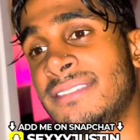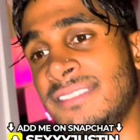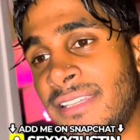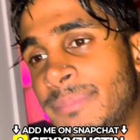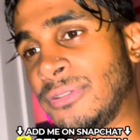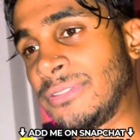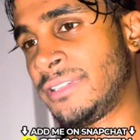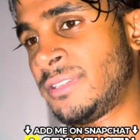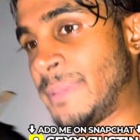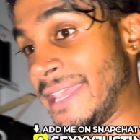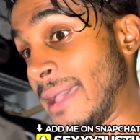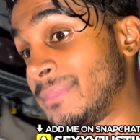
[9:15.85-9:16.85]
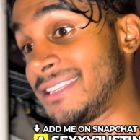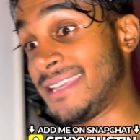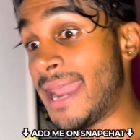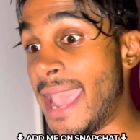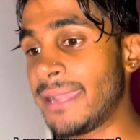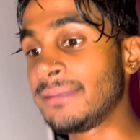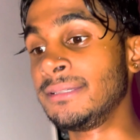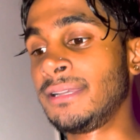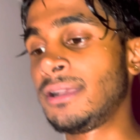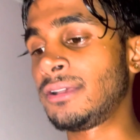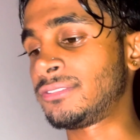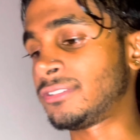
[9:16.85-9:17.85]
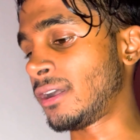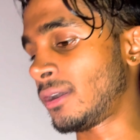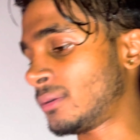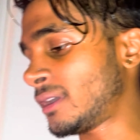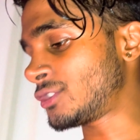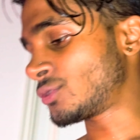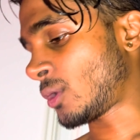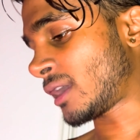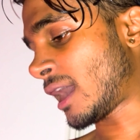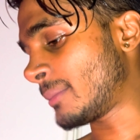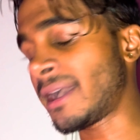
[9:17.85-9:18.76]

sleep till 6 p.m. today. So I just woke up,